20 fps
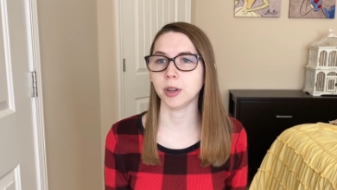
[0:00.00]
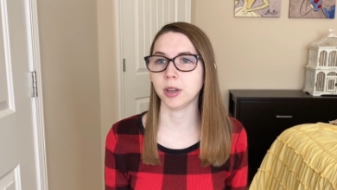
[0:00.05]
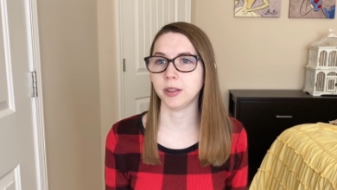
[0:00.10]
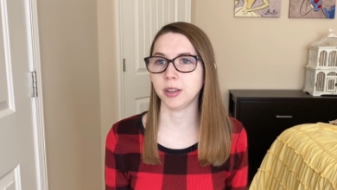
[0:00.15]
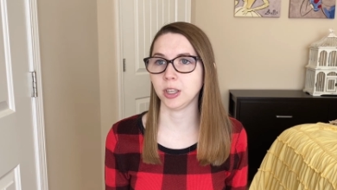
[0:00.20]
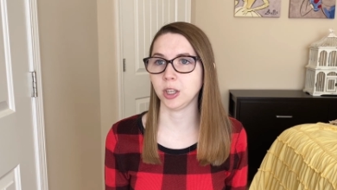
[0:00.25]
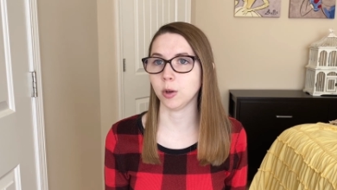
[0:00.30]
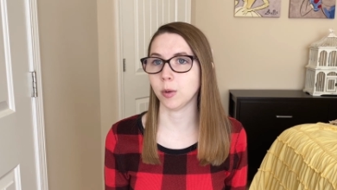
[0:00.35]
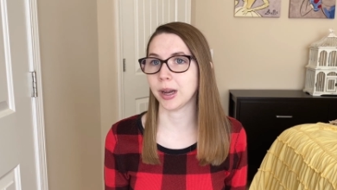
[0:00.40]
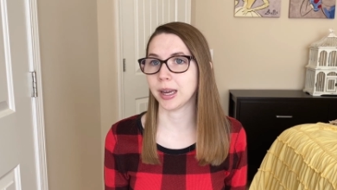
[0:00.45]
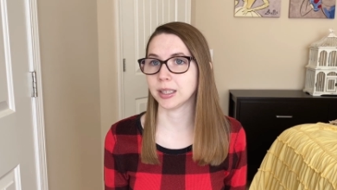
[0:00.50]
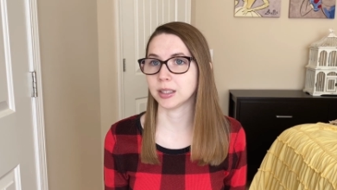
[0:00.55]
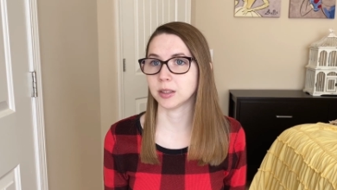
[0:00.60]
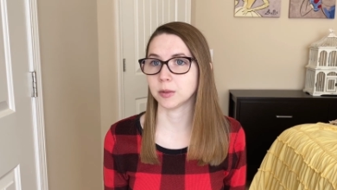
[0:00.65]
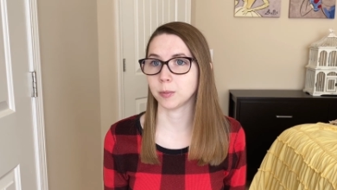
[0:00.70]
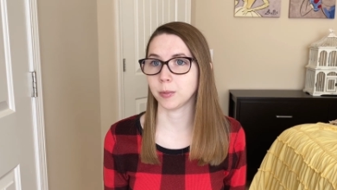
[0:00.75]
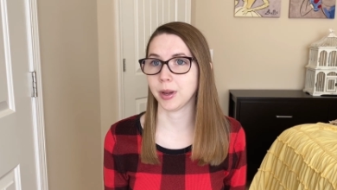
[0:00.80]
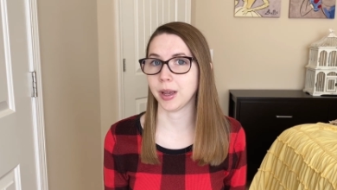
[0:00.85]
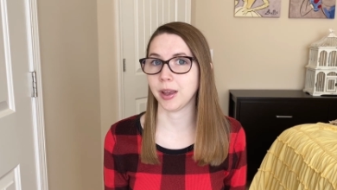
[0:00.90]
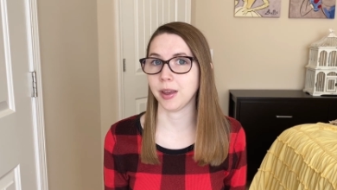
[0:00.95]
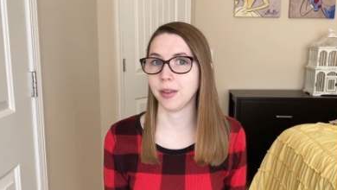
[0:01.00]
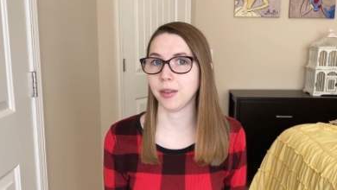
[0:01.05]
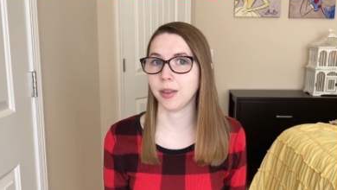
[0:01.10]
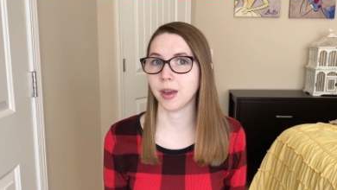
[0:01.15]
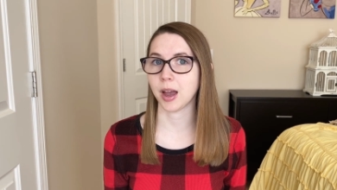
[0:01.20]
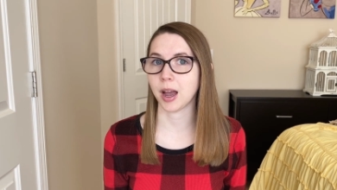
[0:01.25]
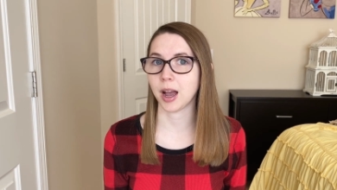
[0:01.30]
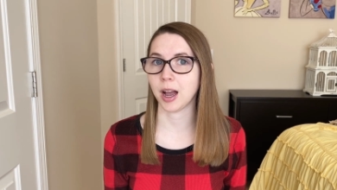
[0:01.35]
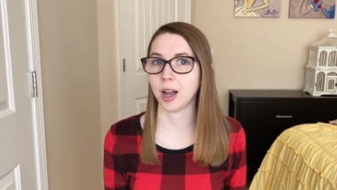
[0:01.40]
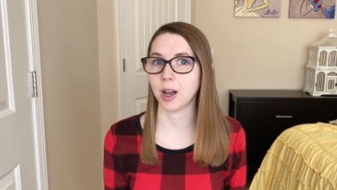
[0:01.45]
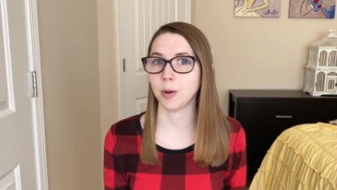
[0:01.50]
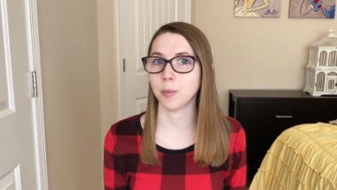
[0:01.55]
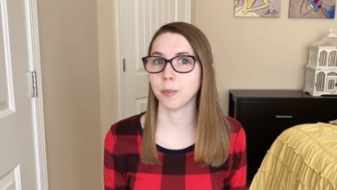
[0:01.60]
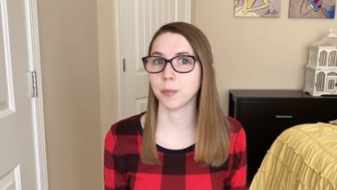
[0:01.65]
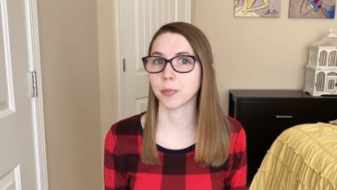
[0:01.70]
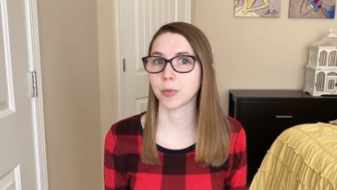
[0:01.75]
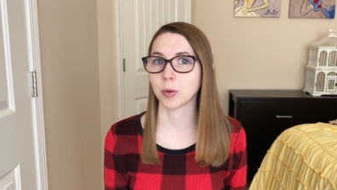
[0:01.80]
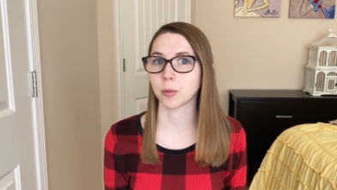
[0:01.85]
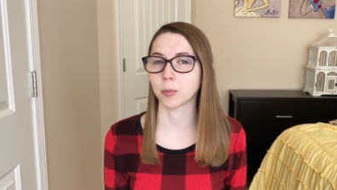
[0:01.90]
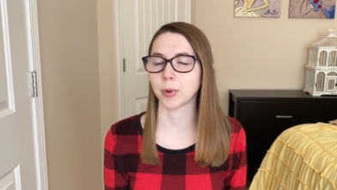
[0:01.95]
in the U S with
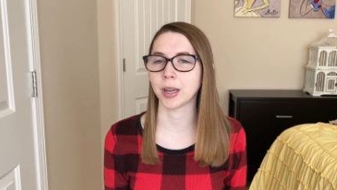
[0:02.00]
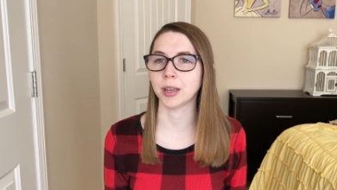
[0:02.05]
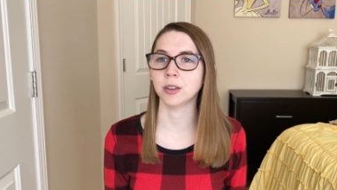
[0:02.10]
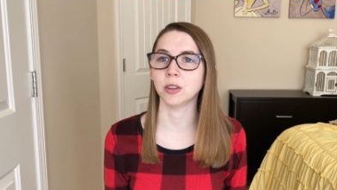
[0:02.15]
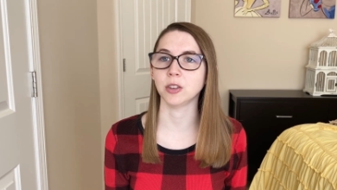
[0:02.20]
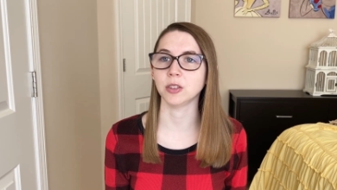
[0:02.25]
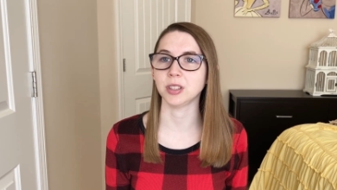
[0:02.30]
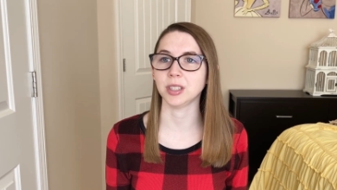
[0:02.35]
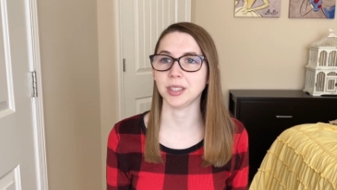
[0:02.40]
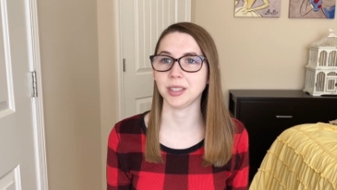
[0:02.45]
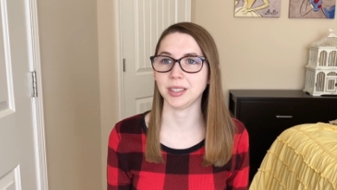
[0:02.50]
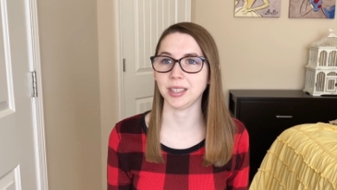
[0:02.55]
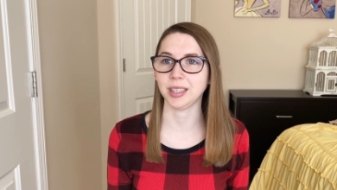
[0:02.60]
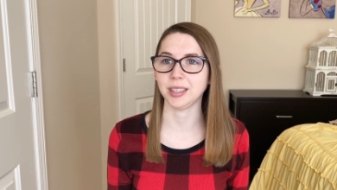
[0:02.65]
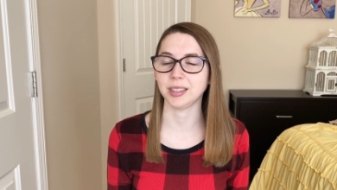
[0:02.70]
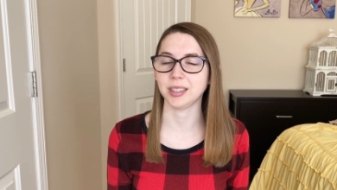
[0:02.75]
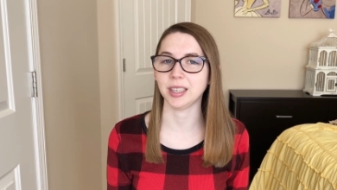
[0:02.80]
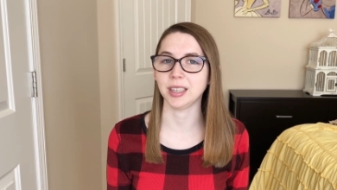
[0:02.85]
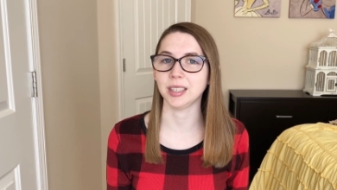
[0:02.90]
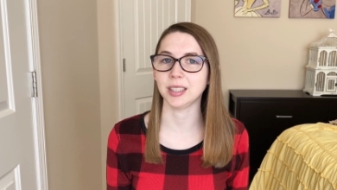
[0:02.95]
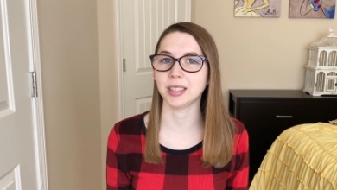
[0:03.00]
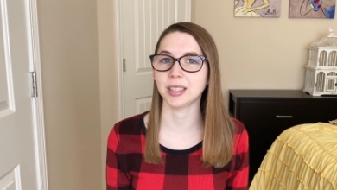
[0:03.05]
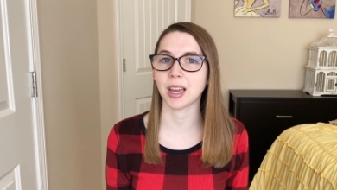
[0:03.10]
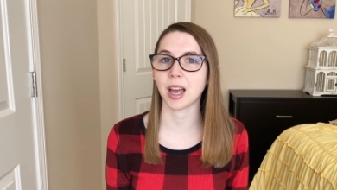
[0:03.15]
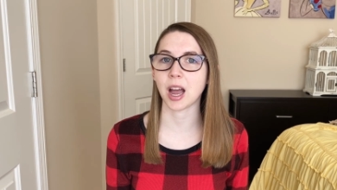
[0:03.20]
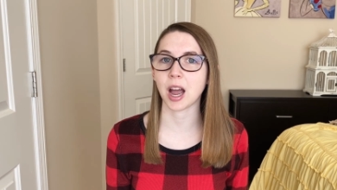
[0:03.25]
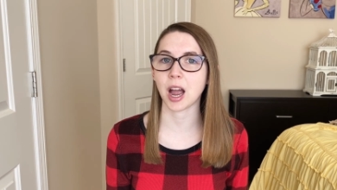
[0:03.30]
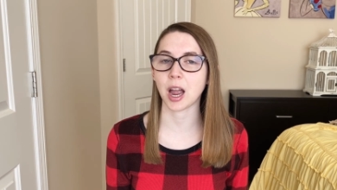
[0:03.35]
um, retinal diseases.